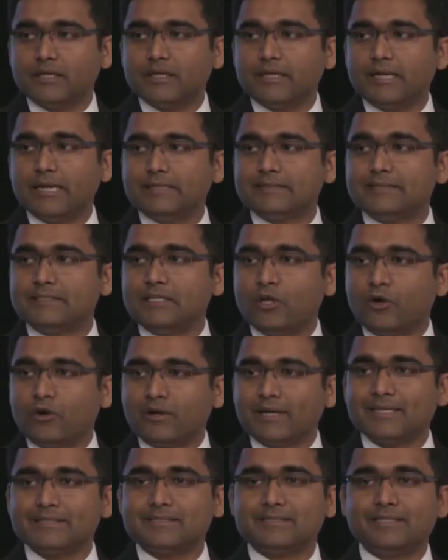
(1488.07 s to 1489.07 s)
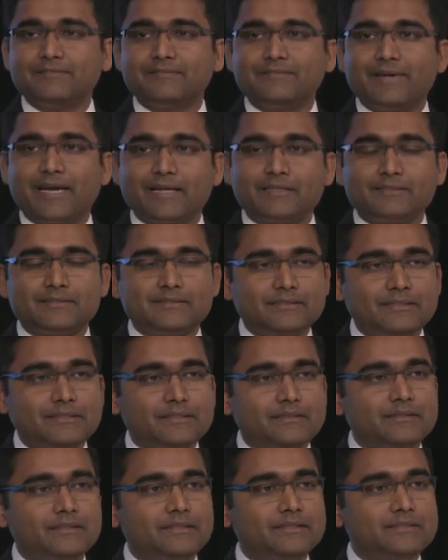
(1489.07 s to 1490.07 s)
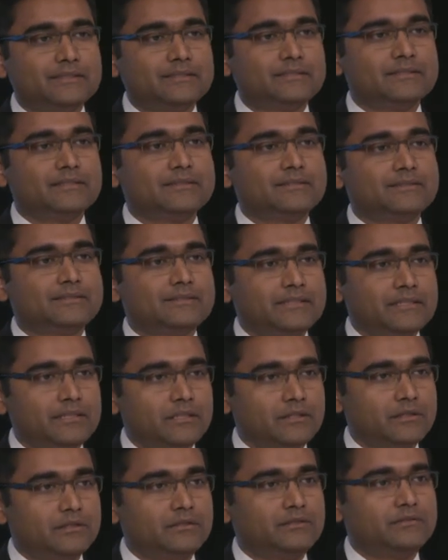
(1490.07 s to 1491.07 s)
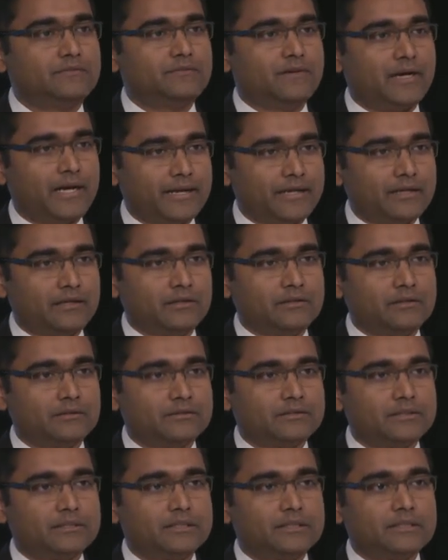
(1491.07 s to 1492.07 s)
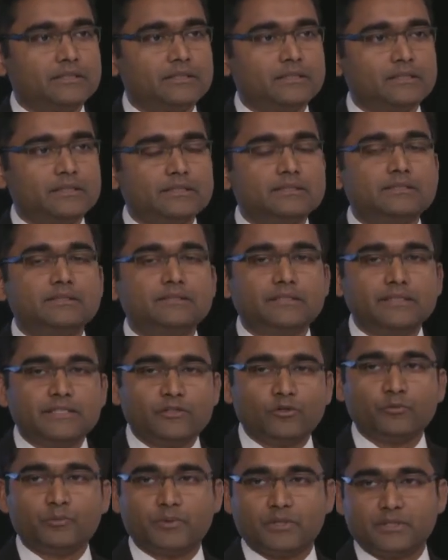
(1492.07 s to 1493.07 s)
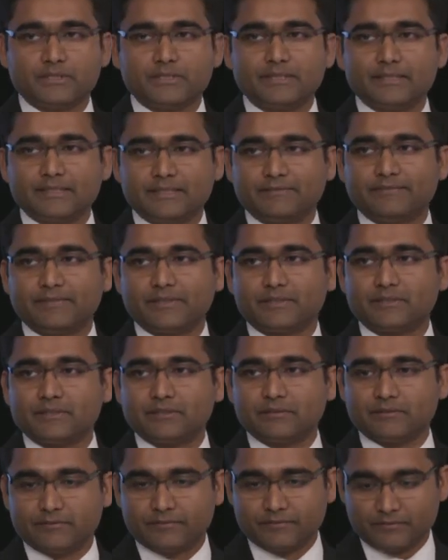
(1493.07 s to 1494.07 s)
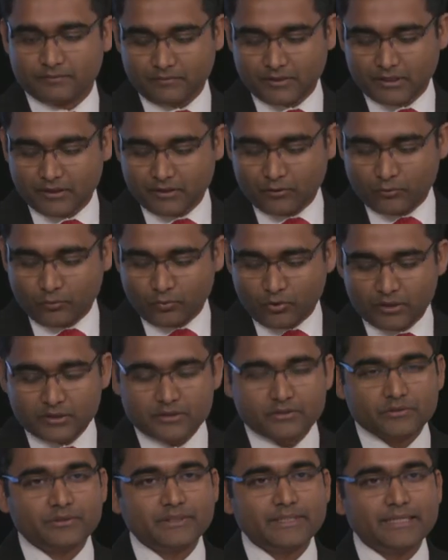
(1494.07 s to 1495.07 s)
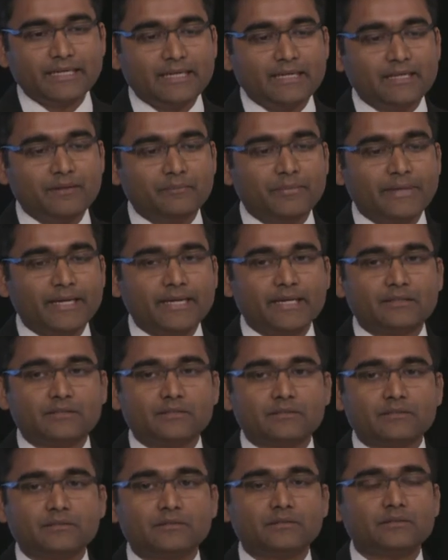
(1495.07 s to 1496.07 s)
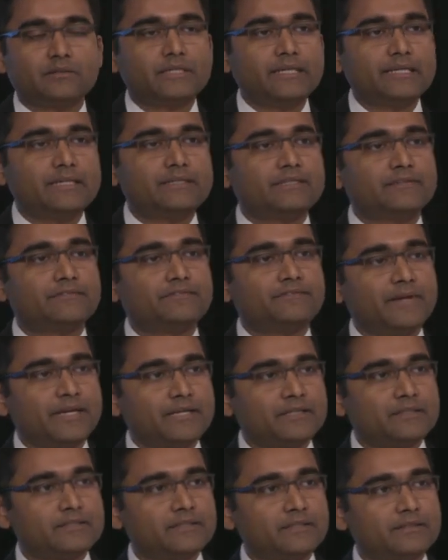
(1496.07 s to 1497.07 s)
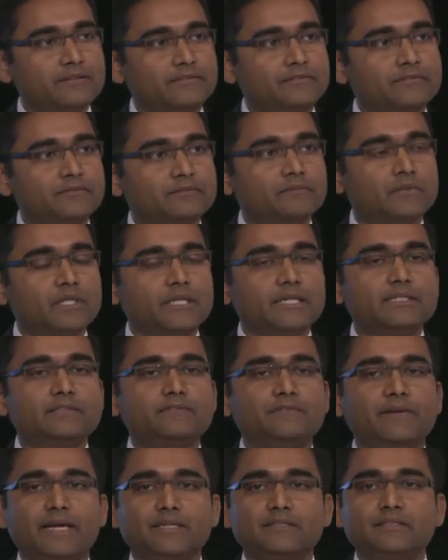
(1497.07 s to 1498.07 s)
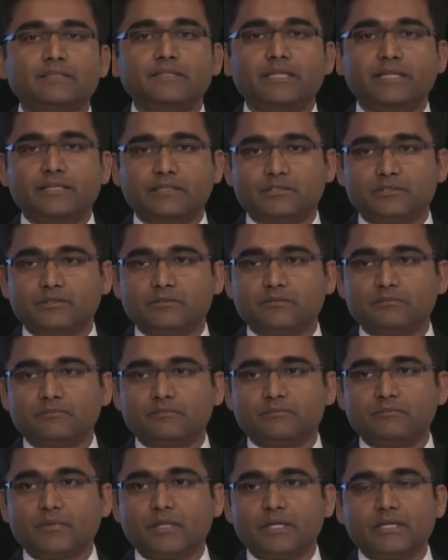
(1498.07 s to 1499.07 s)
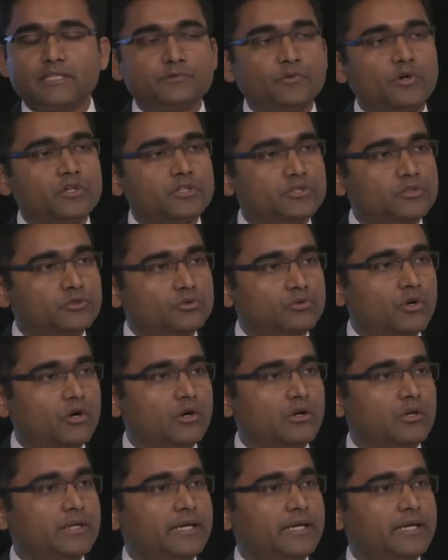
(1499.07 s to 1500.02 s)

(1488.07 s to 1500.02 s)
as long as the vaccine is in the sealed vials, it's 0% effective. What really makes it effective is vaccination, is what you all